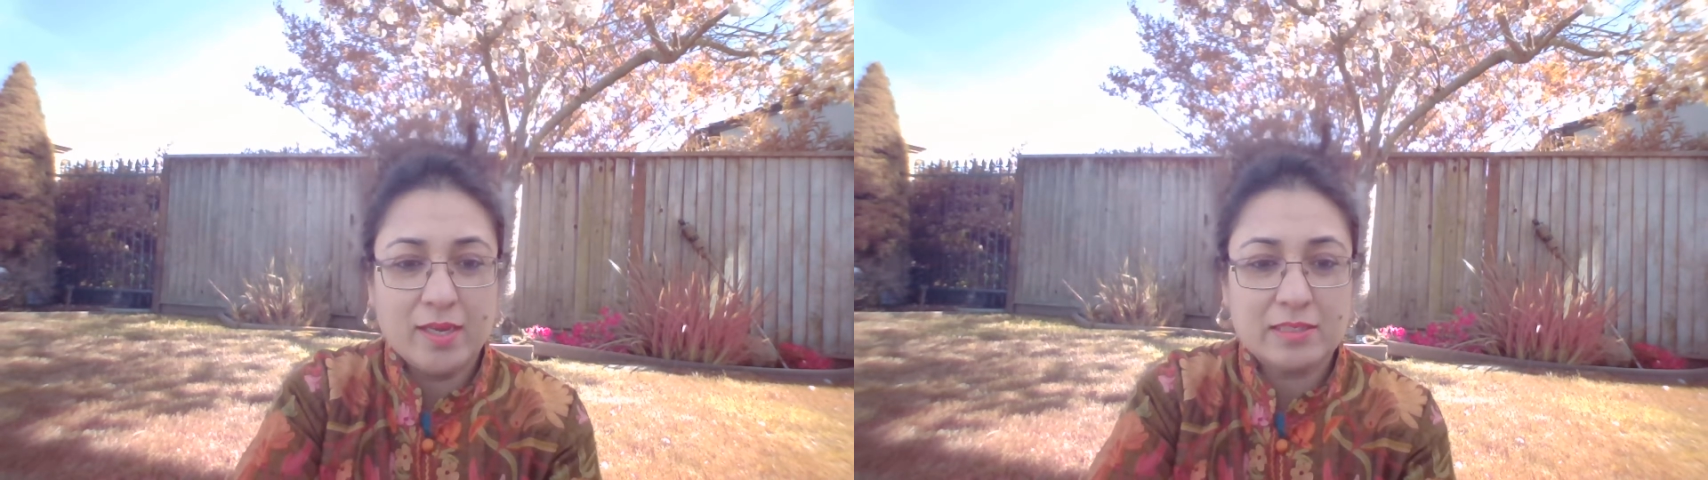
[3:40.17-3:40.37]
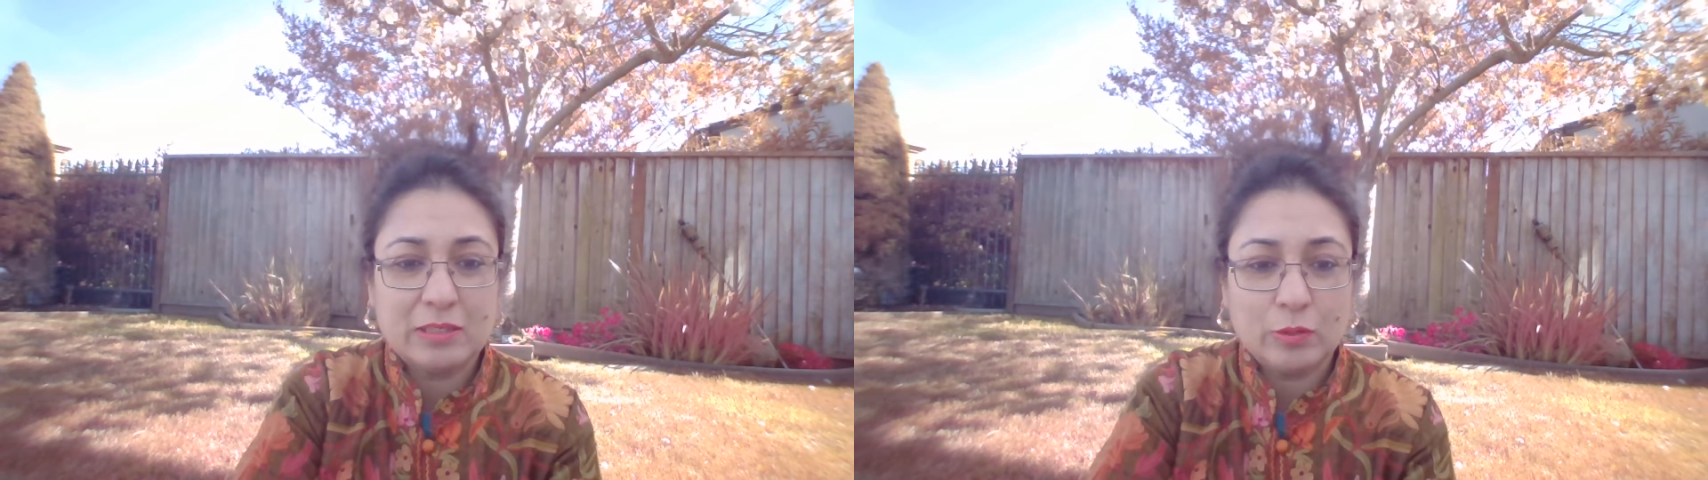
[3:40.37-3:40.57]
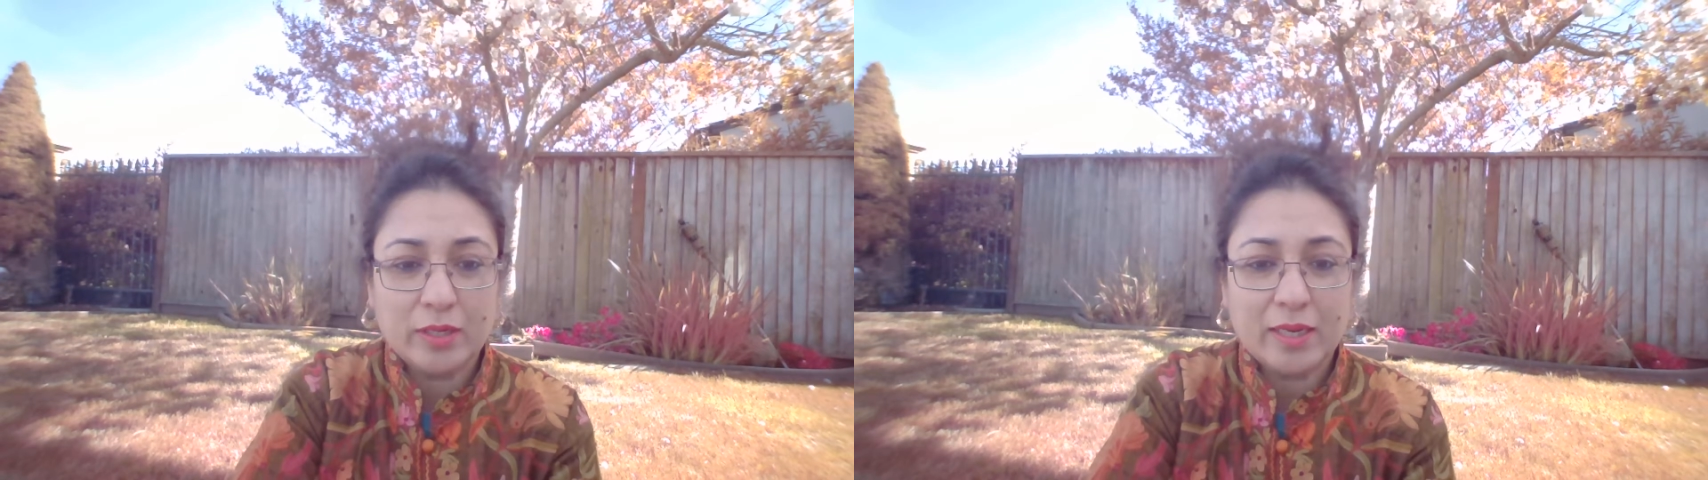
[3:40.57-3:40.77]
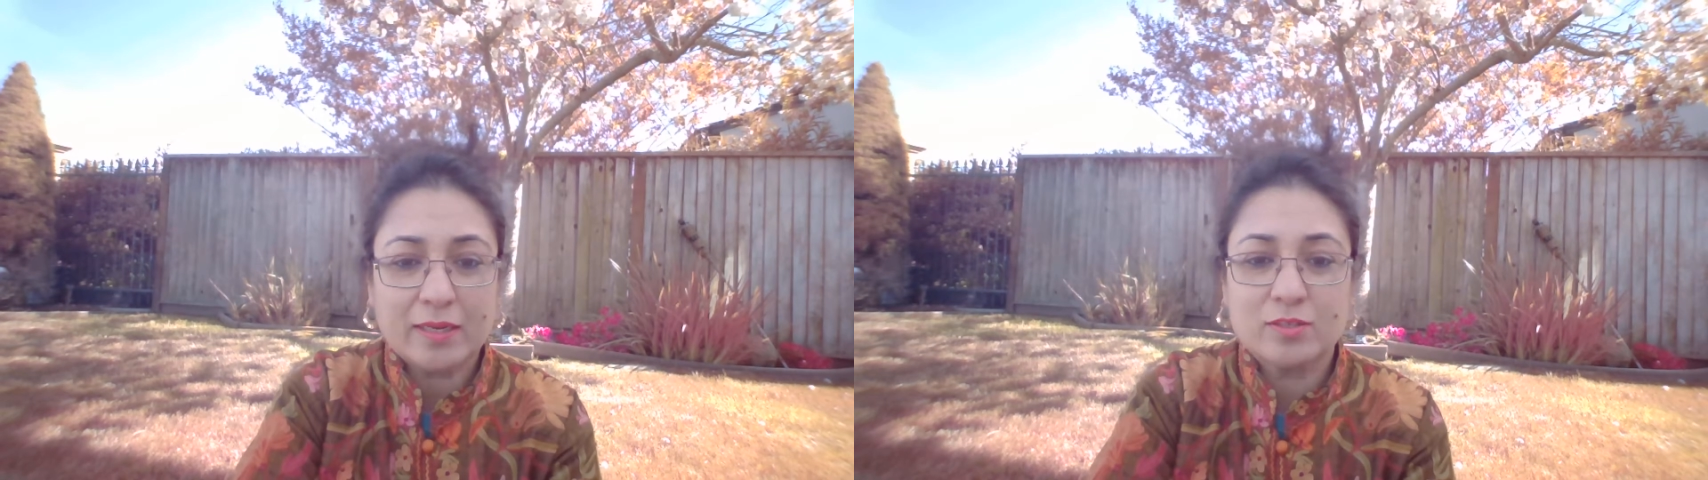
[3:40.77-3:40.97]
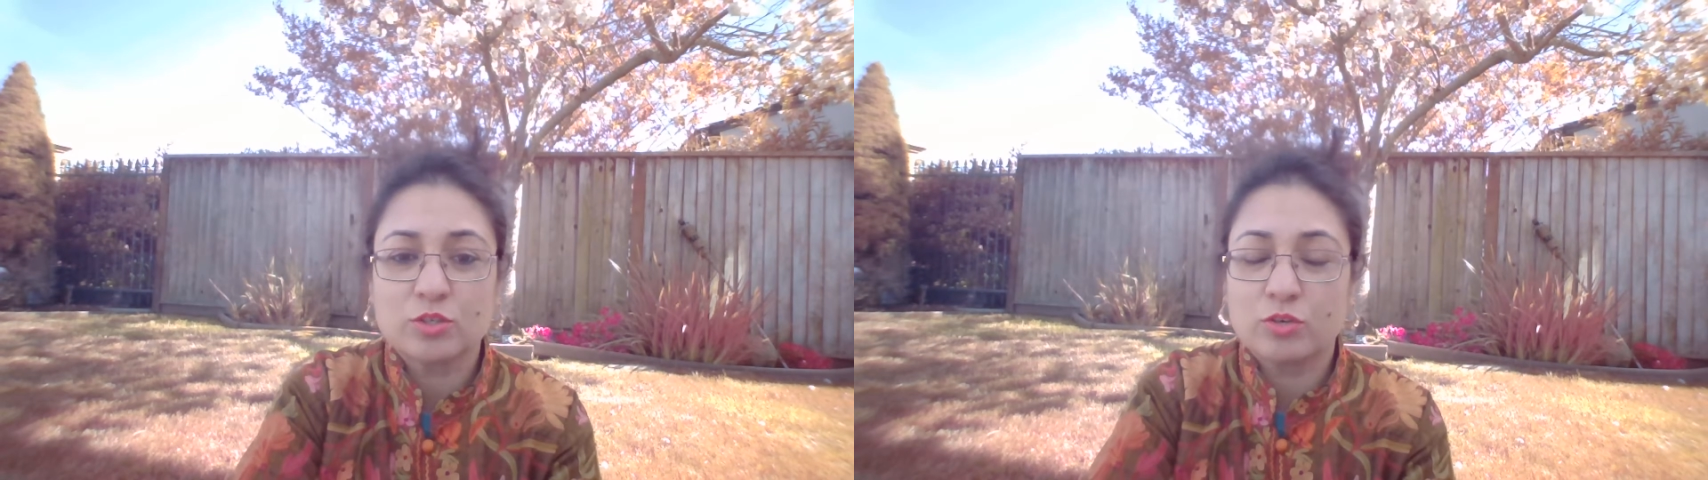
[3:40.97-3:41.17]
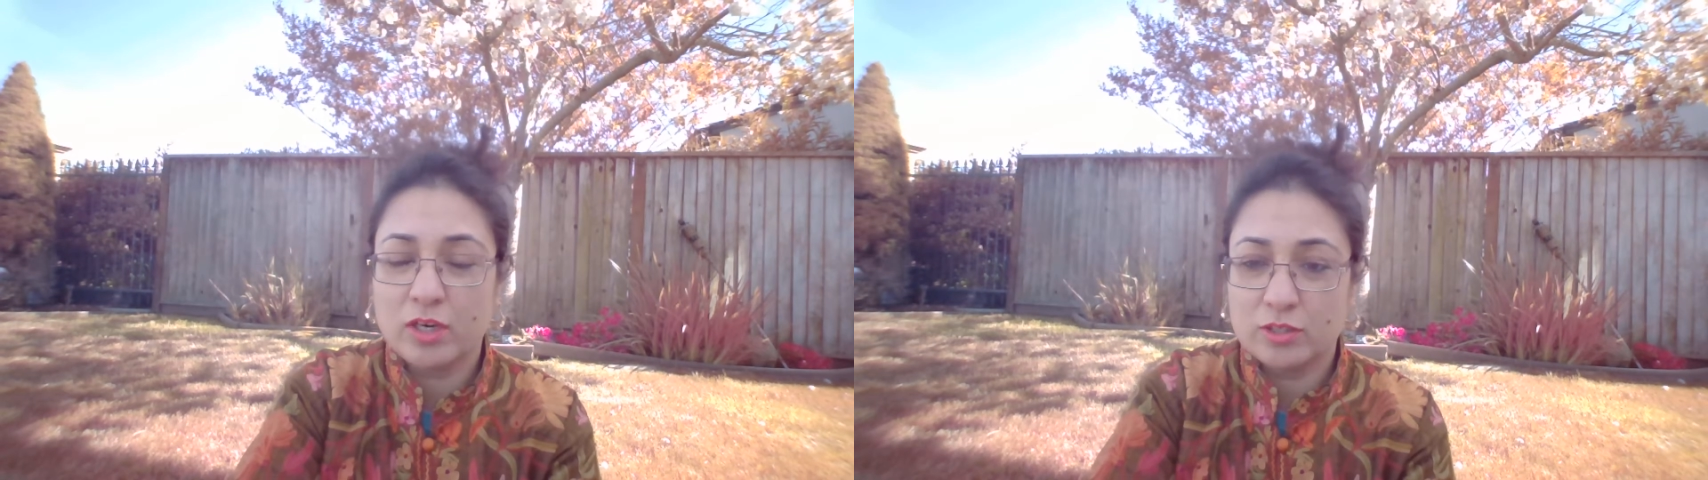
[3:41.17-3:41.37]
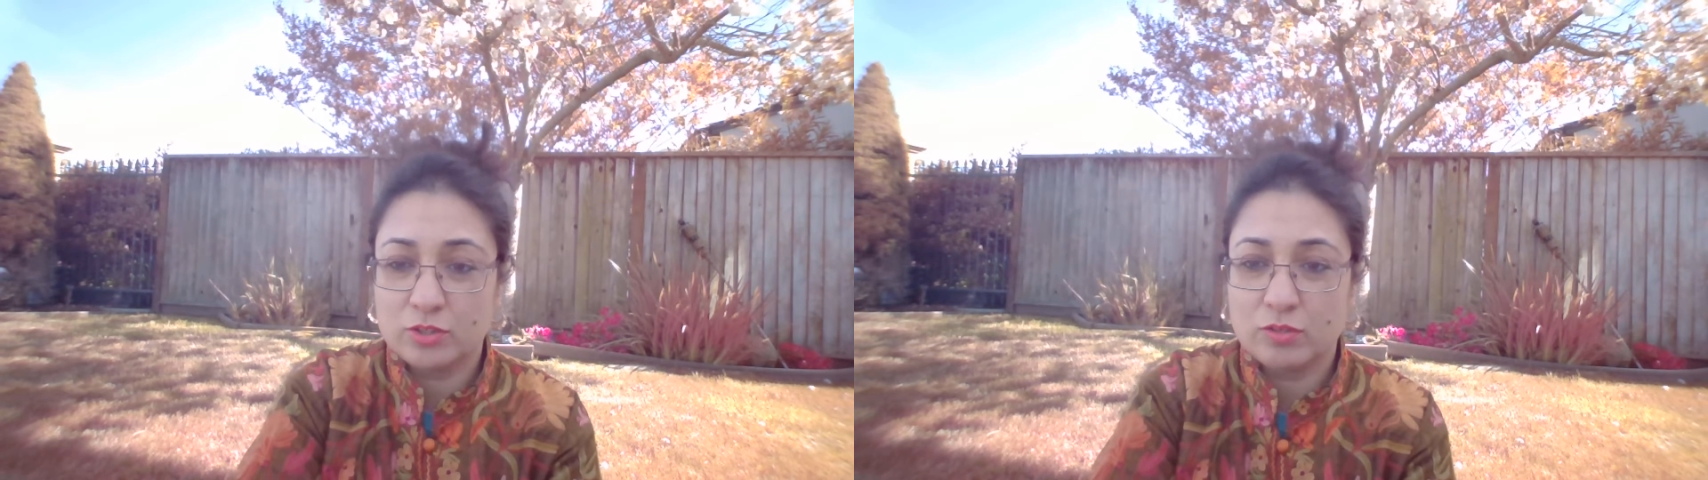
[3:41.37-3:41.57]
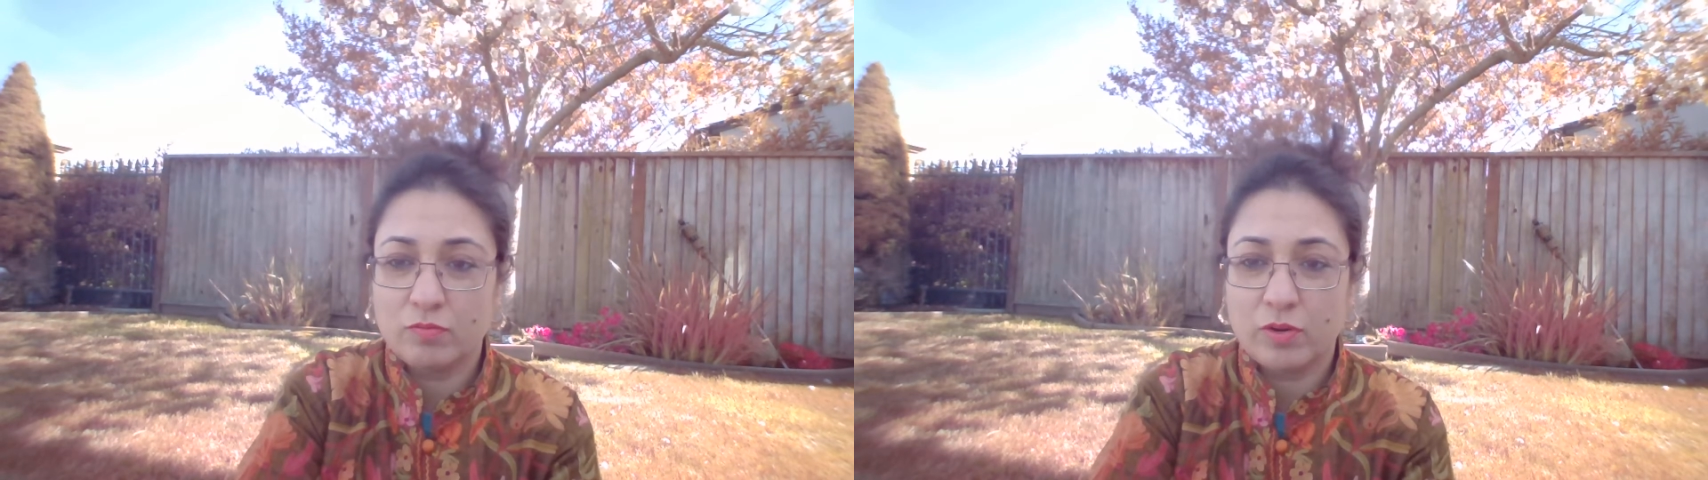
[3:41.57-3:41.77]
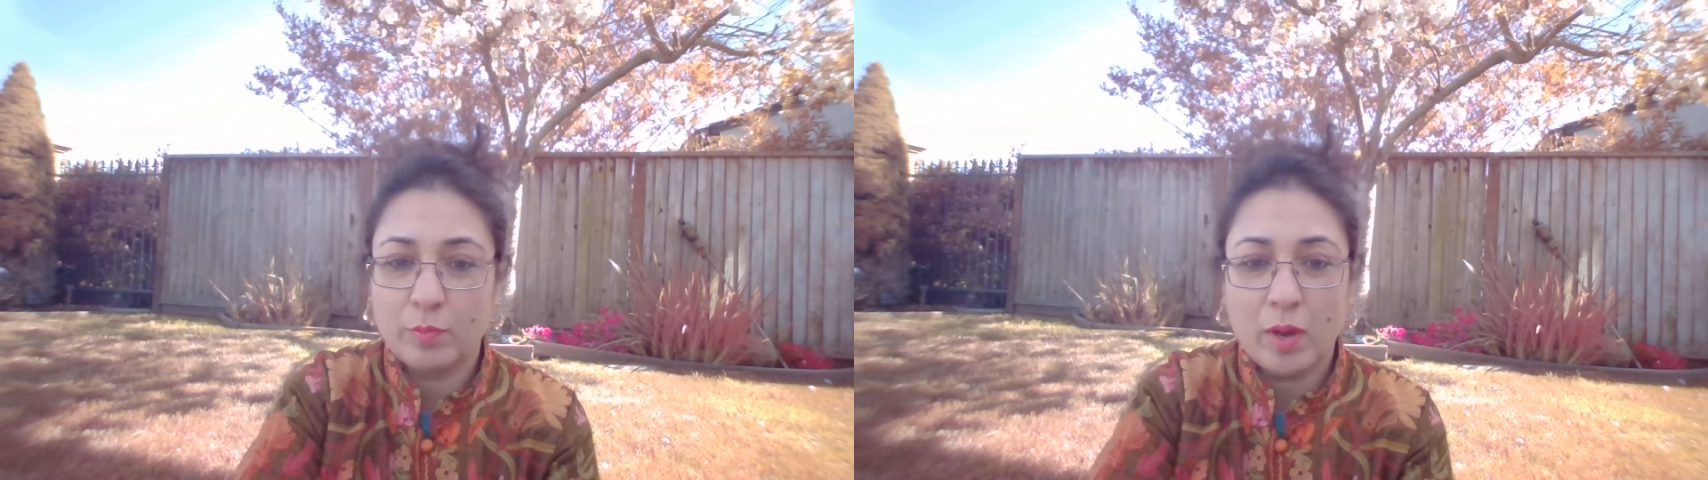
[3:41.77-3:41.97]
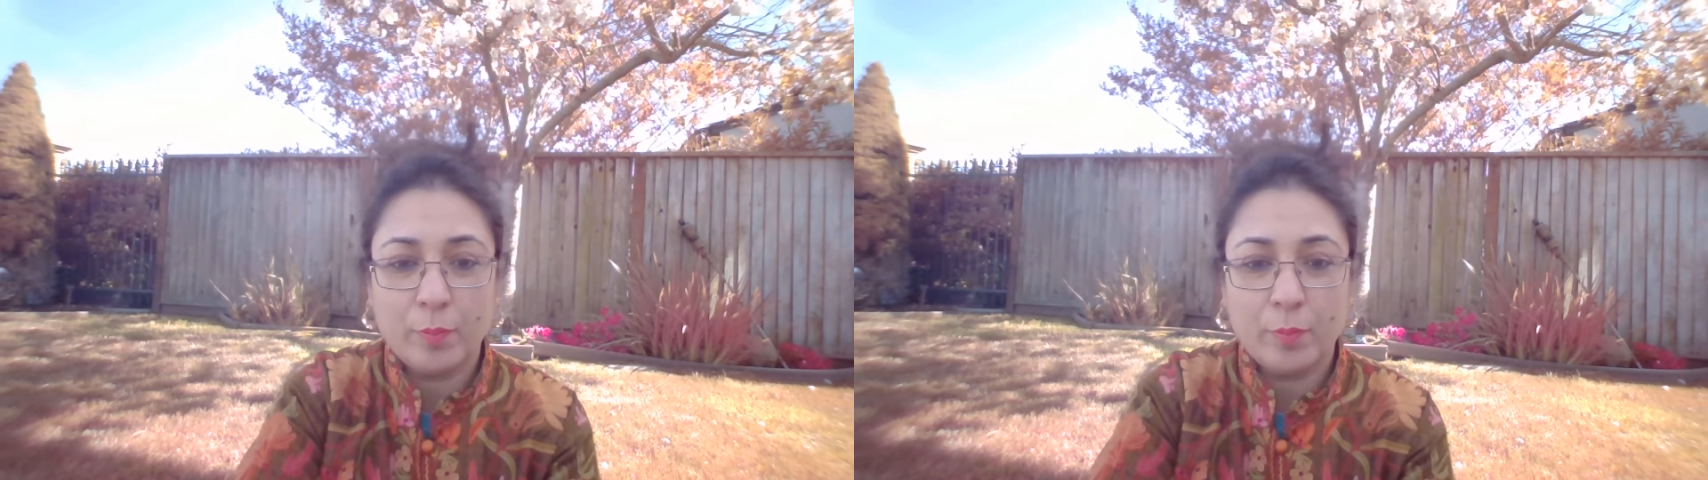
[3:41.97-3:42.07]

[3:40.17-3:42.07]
is looking at his creation from